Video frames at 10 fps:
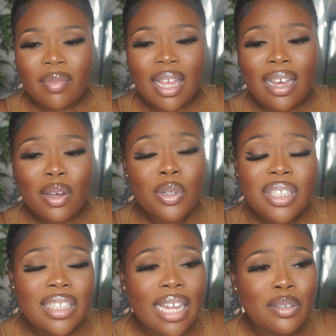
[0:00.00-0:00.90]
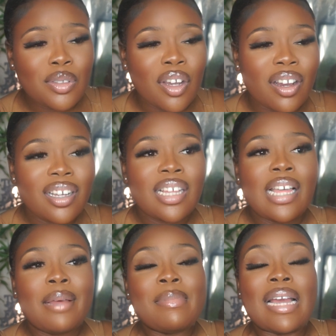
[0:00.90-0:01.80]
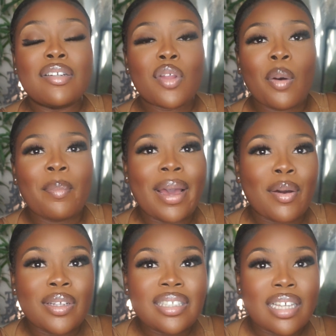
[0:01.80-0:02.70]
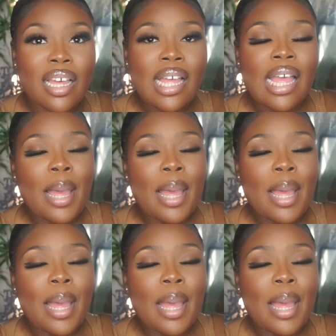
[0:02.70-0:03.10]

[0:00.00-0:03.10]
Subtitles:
Of course she done the job. I mean, I just hopped back onto